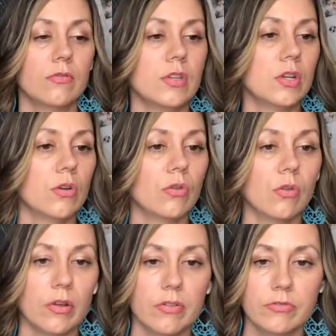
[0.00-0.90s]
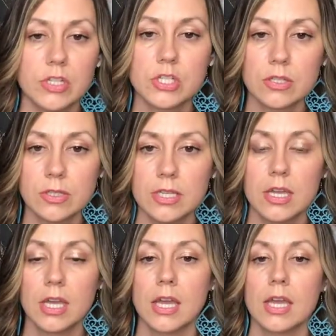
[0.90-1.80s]
digitally,
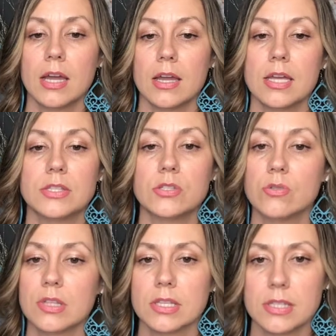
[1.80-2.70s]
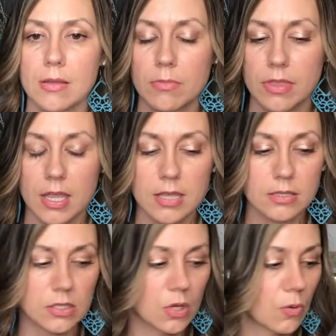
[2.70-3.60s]
it's doing the same thing.
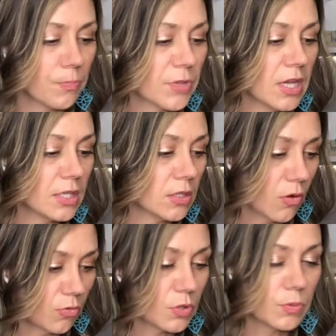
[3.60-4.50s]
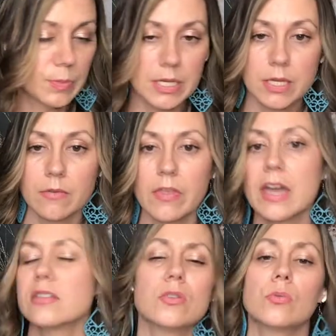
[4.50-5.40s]
So speaking of
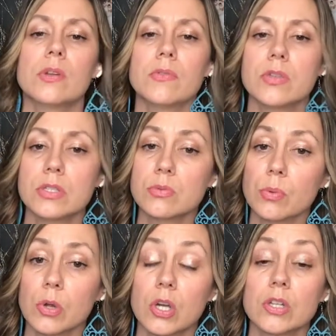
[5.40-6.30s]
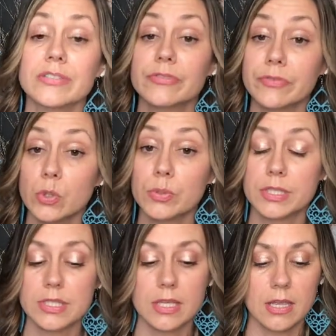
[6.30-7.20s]
that, so one of the things we work on is
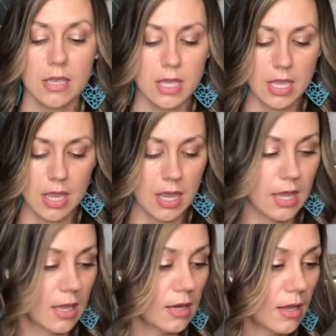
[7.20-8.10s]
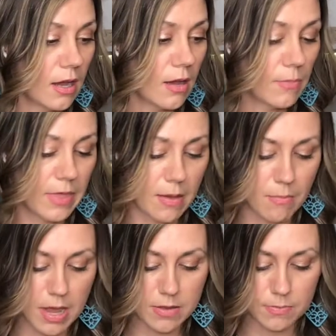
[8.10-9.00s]
fluency. And that
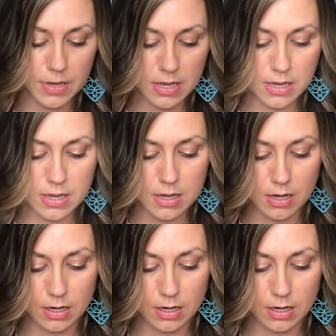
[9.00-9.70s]
might be